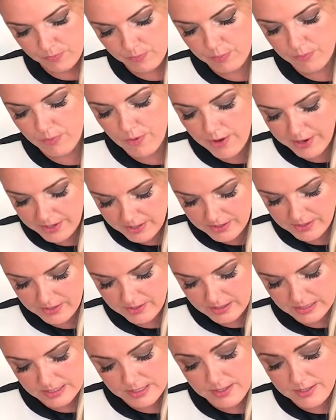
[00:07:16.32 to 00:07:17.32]
bright.
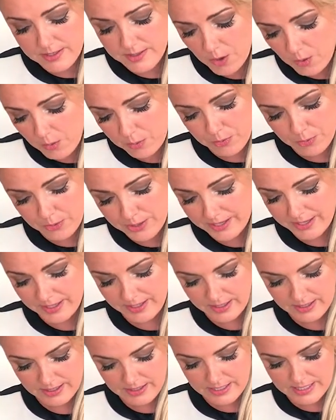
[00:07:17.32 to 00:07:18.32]
It's so
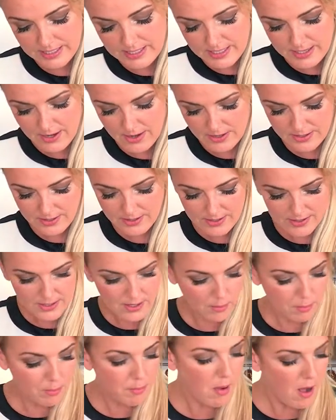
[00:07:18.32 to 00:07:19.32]
pretty. These colors
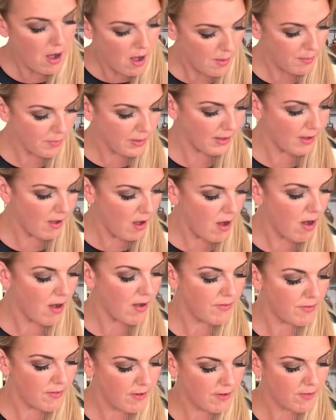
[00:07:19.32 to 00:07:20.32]
are popping
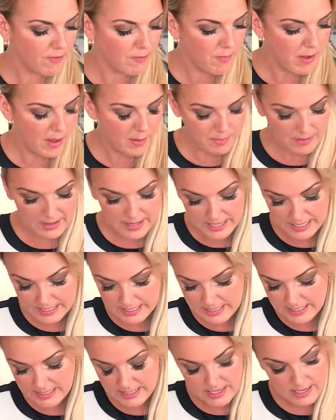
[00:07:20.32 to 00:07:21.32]
off of my
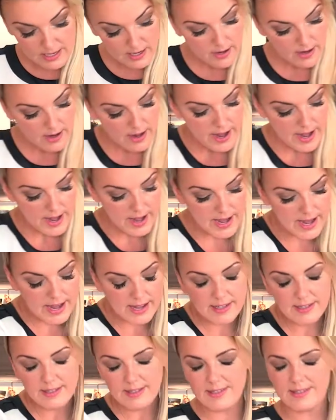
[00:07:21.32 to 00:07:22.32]
plate.
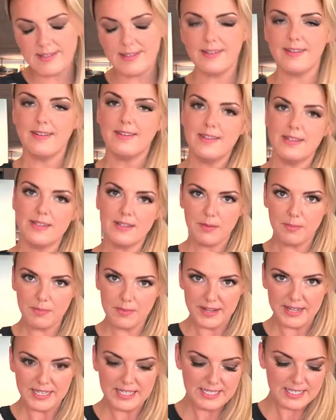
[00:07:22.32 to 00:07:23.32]
And some
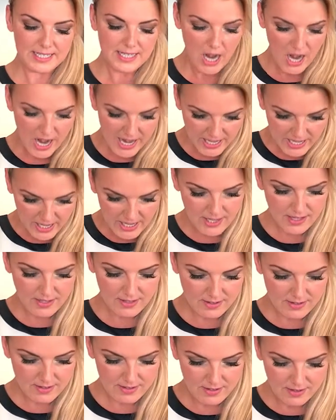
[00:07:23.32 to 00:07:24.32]
nice
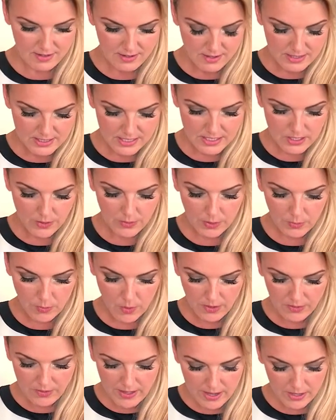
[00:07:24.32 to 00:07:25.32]
heat. So we
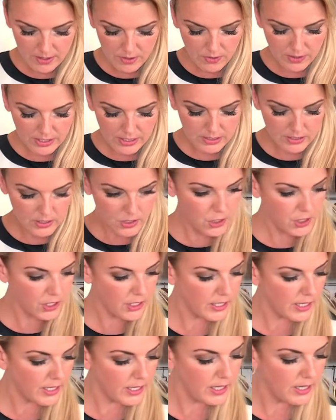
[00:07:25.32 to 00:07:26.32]
want that green
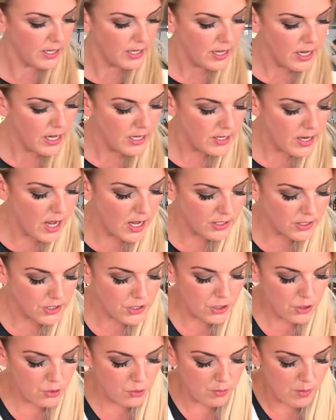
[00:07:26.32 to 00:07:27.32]
chili.
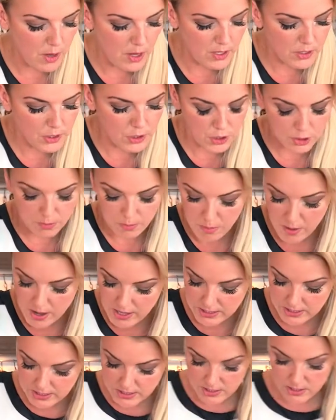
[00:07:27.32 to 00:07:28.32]
Not too much,
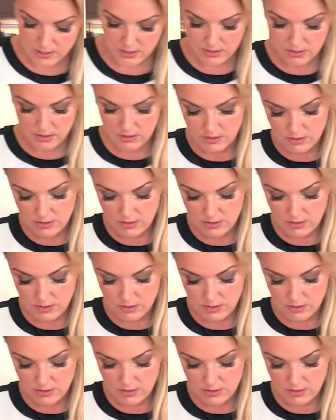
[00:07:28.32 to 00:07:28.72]
but